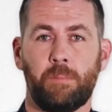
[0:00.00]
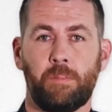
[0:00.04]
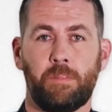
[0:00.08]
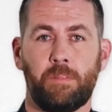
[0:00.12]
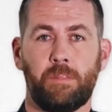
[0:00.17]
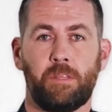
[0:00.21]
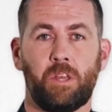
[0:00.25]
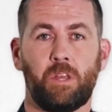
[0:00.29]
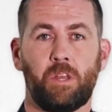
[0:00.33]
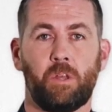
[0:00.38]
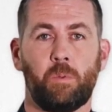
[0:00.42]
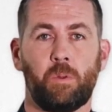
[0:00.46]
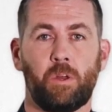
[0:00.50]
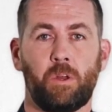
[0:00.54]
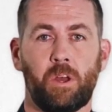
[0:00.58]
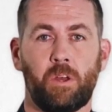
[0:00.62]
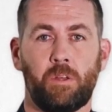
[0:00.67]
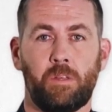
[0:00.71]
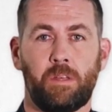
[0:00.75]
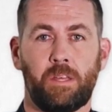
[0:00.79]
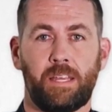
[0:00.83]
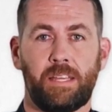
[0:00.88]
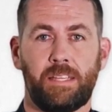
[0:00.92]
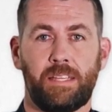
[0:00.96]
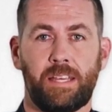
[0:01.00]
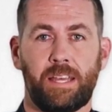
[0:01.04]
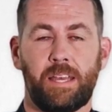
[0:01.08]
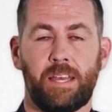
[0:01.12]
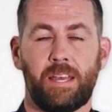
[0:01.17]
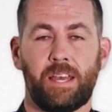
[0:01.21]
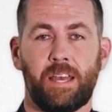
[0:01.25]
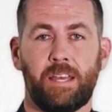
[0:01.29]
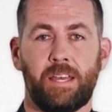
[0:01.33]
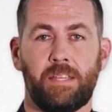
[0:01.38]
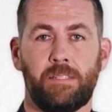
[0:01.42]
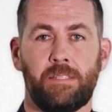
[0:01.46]
So you only
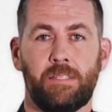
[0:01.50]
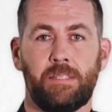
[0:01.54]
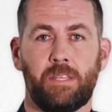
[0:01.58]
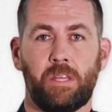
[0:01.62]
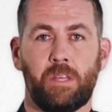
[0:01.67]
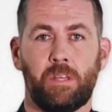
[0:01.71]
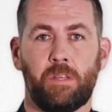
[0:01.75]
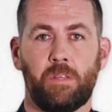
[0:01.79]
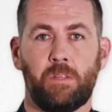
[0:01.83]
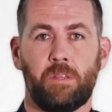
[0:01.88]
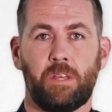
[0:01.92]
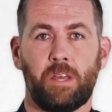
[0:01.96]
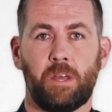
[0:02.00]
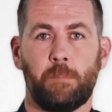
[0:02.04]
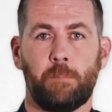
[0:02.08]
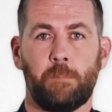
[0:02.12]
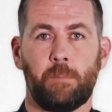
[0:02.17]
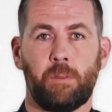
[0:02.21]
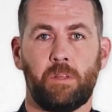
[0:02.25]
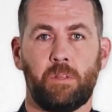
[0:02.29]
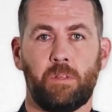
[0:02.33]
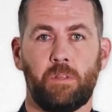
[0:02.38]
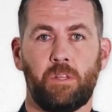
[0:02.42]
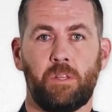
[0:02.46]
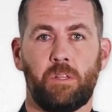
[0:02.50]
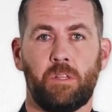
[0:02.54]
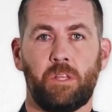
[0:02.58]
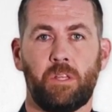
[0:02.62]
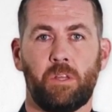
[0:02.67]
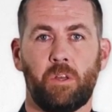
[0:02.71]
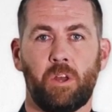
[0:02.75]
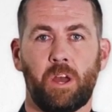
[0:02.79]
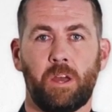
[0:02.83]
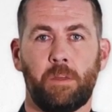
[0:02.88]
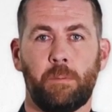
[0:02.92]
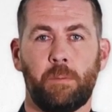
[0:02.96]
need a single number to
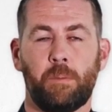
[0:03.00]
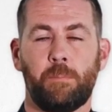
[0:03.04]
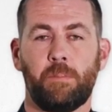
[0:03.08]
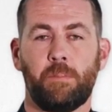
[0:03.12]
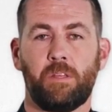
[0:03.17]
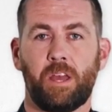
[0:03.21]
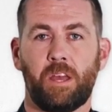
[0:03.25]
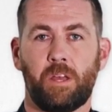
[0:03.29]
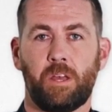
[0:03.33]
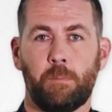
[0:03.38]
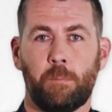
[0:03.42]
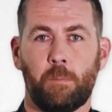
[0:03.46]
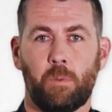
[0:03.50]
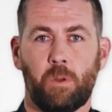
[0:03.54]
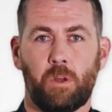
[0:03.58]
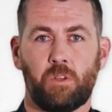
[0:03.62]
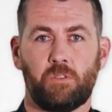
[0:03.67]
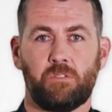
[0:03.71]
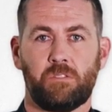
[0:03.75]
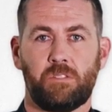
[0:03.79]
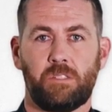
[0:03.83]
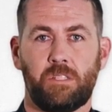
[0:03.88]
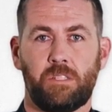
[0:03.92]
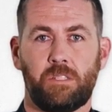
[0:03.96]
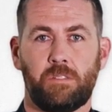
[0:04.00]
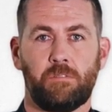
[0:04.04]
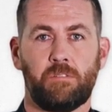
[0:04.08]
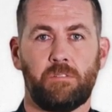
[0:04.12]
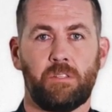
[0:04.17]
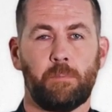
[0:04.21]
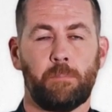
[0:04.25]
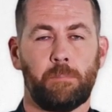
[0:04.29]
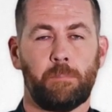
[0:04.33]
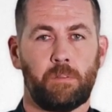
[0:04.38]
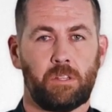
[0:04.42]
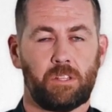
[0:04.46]
describe the failure process of
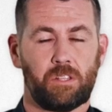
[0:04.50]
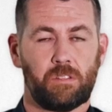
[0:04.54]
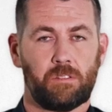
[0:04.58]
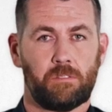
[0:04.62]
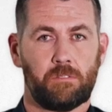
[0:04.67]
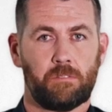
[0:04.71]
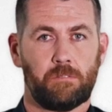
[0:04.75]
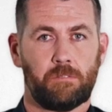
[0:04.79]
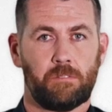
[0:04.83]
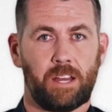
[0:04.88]
something,